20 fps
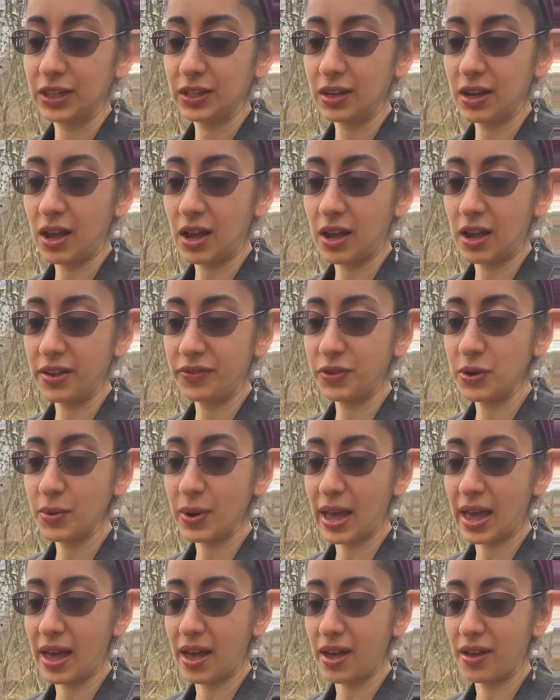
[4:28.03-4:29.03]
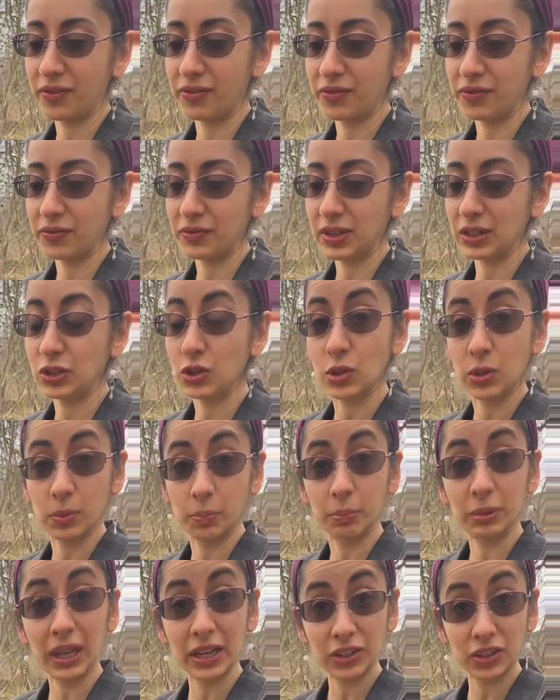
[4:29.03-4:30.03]
if you have issues
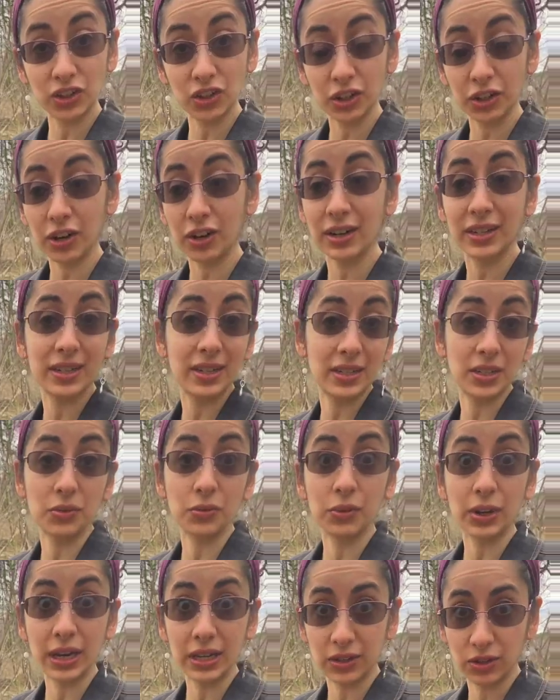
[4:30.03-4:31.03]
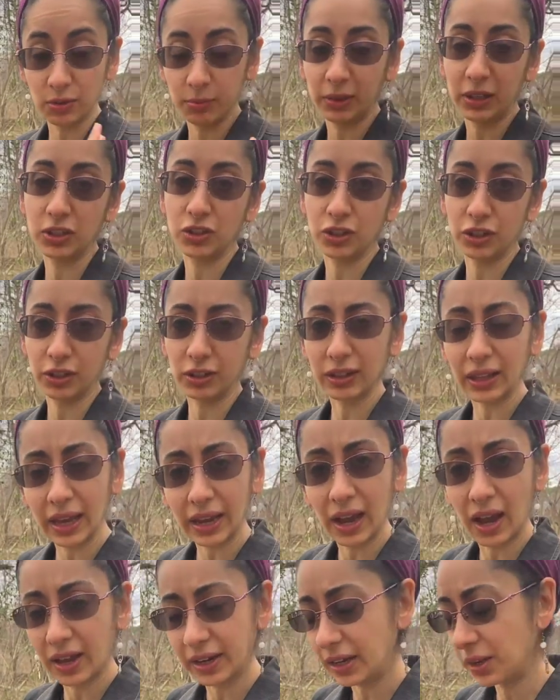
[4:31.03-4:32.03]
with blood sugar, it doesn't raise your blood sugar
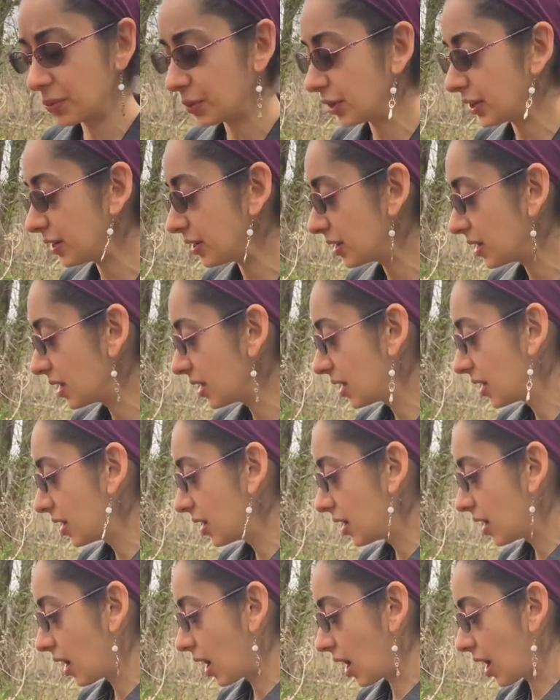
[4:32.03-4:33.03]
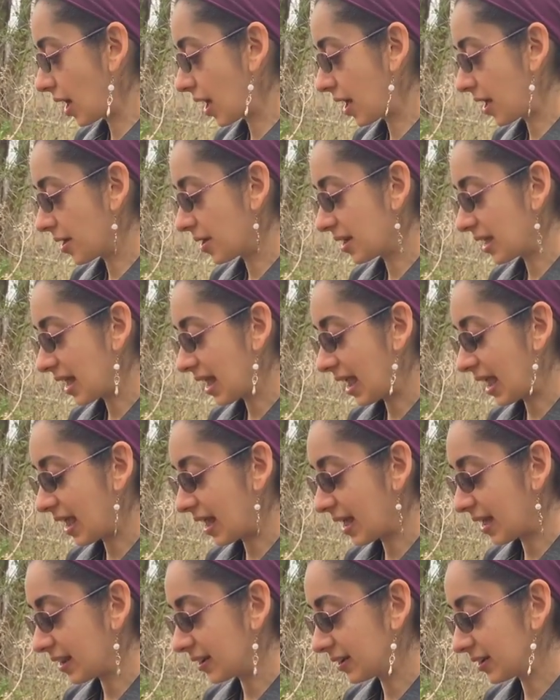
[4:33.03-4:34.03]
like honey would.
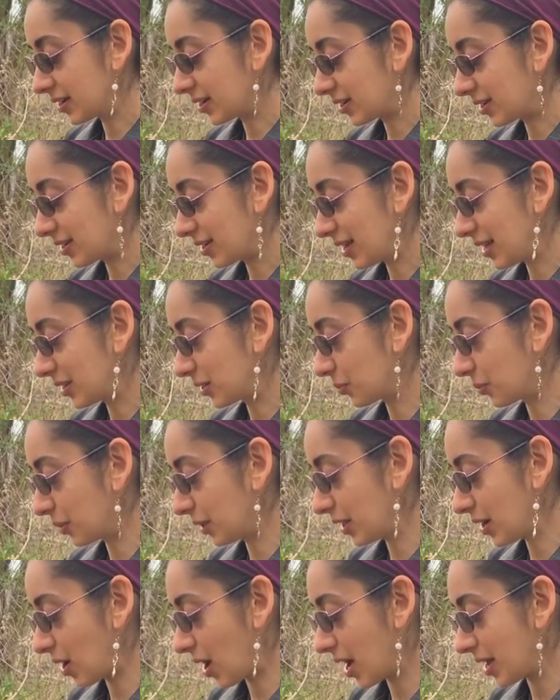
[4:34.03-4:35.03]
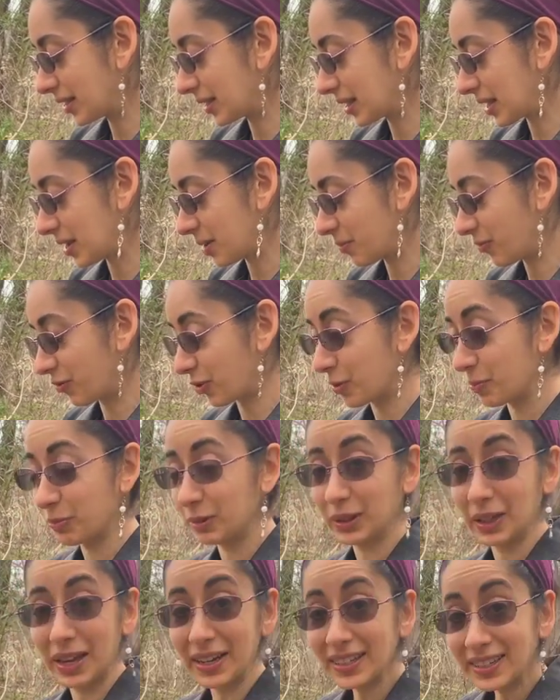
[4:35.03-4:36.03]
And it's really awesome for
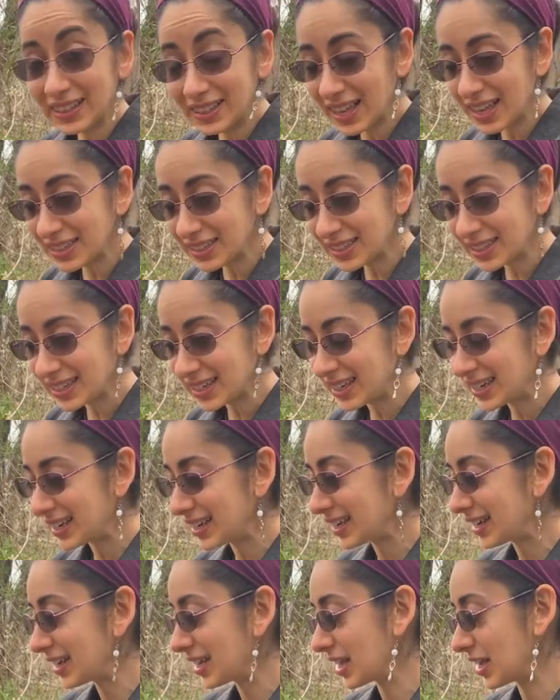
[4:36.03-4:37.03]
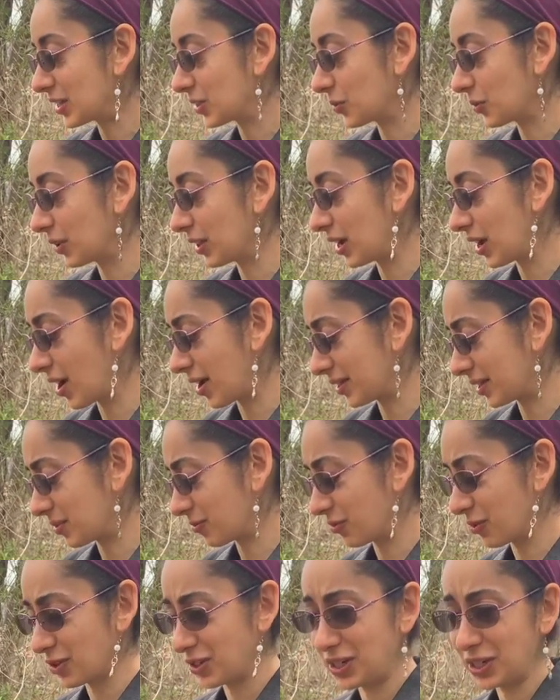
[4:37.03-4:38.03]
blood cleansing. It's really
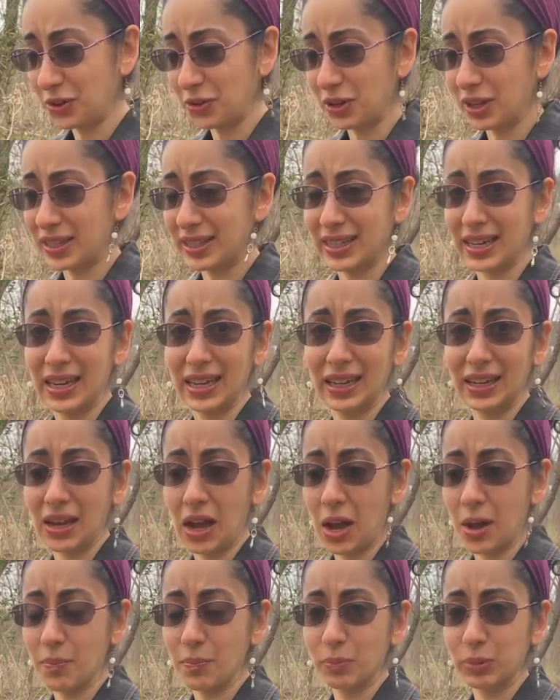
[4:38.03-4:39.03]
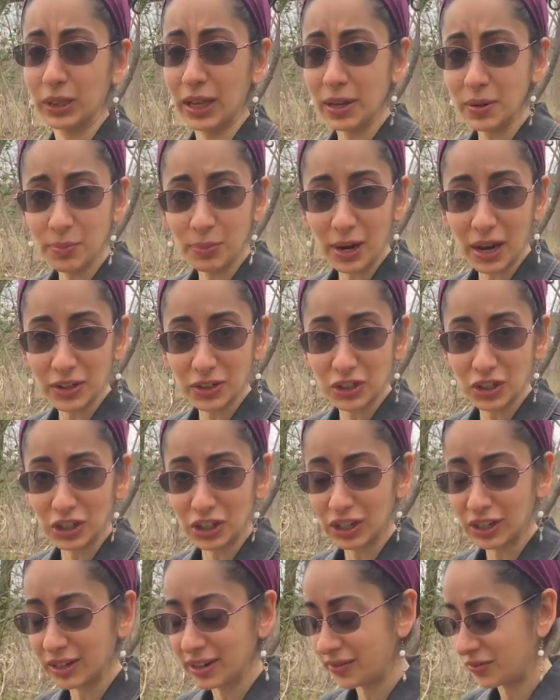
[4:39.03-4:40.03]
awesome for decreasing blood
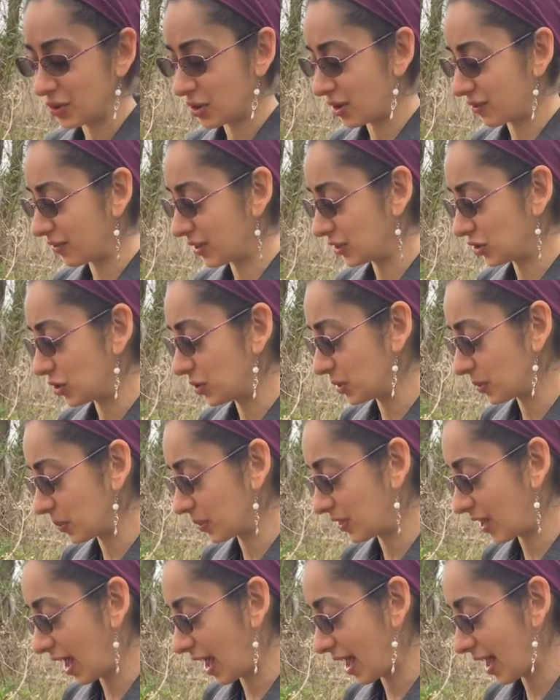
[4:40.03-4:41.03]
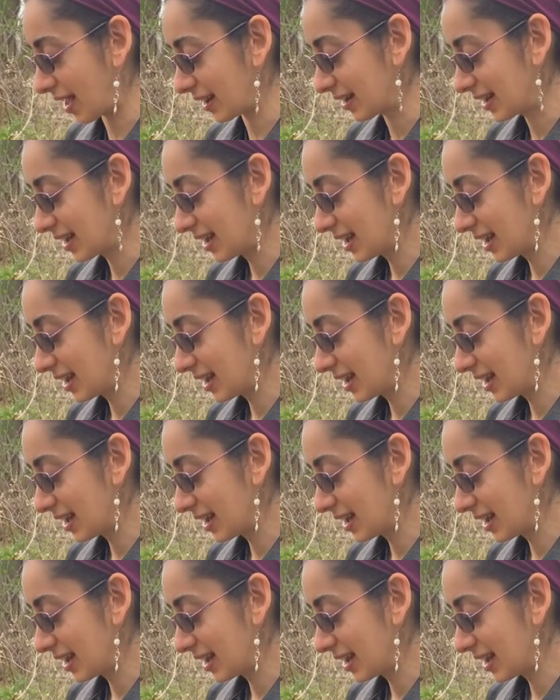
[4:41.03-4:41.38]
pressure if you have issues with that.